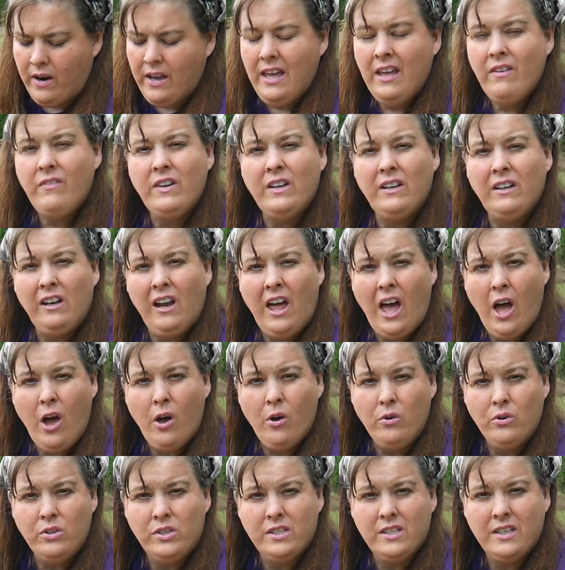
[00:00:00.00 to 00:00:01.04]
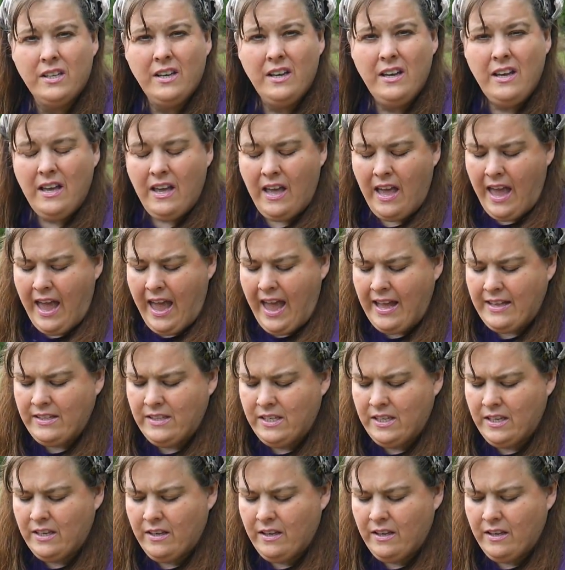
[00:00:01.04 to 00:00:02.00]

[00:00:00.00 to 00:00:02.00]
even Lowe's, and